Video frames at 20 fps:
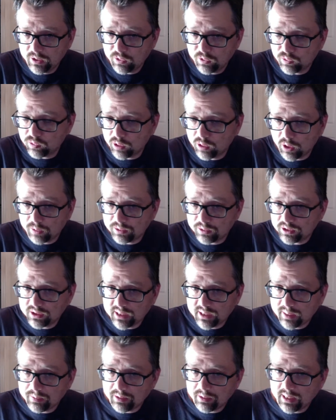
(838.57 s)
Rome, the
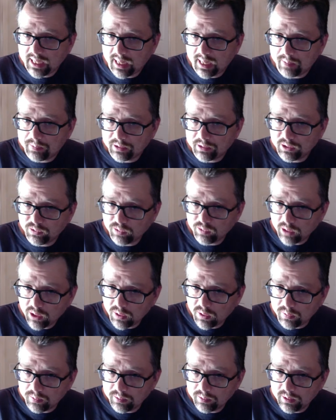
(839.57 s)
same thing happened in
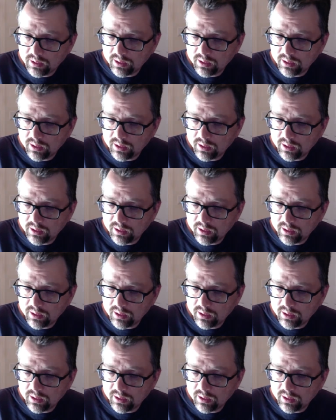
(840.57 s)
Rome.